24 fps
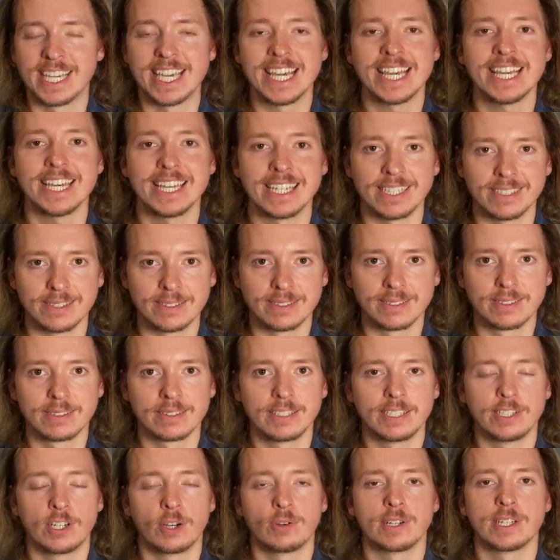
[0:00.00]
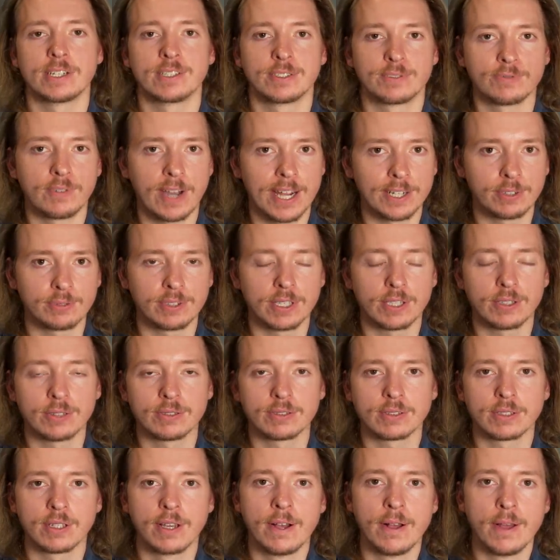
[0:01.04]
kids, you know, in his final
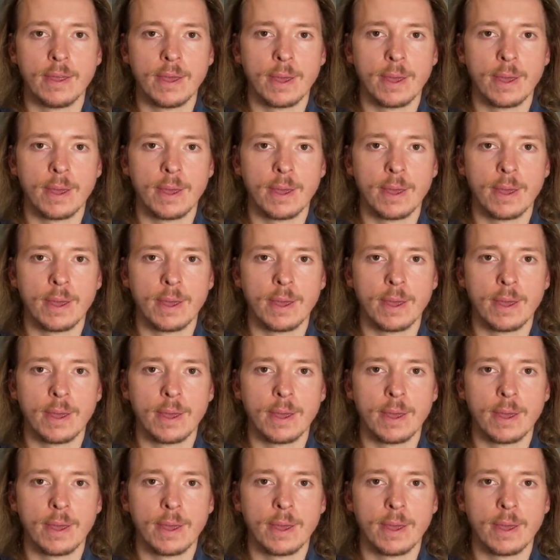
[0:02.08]
years.